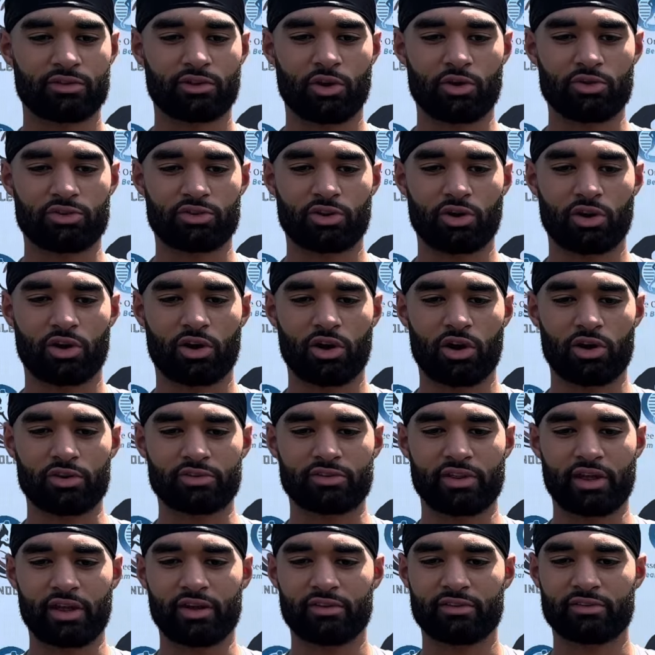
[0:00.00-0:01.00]
Coach Tokar
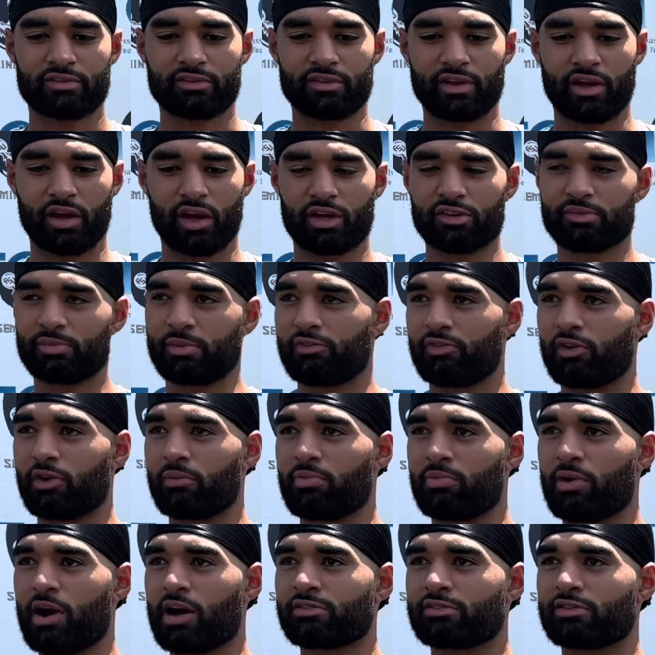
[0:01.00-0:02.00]
thinks. It's been a fun
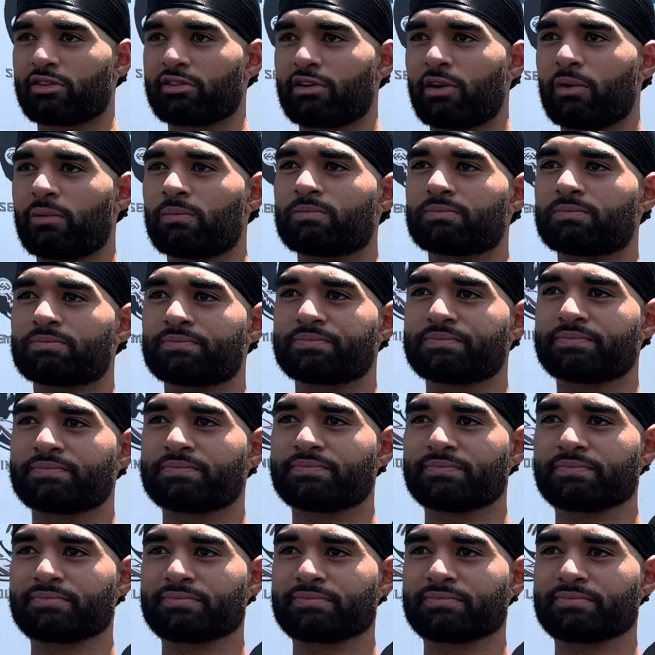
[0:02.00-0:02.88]
process, though.